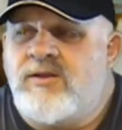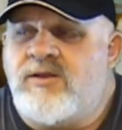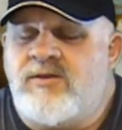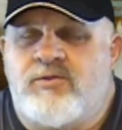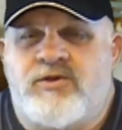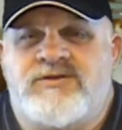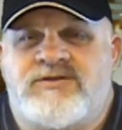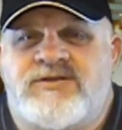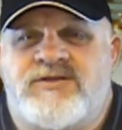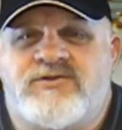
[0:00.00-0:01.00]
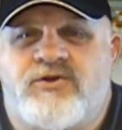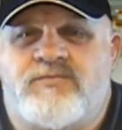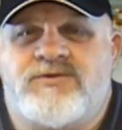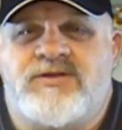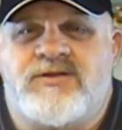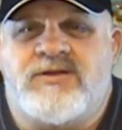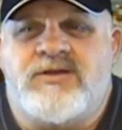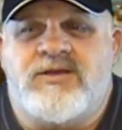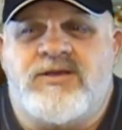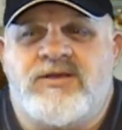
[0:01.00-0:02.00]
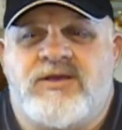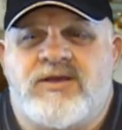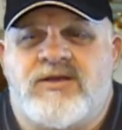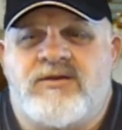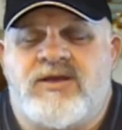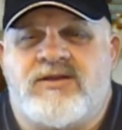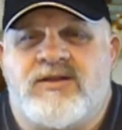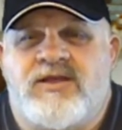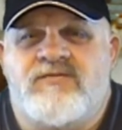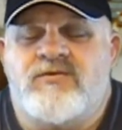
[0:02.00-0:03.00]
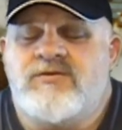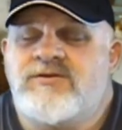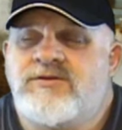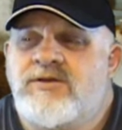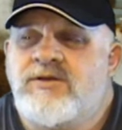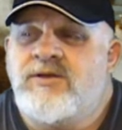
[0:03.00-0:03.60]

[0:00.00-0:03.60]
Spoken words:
the emergency stops at the levels,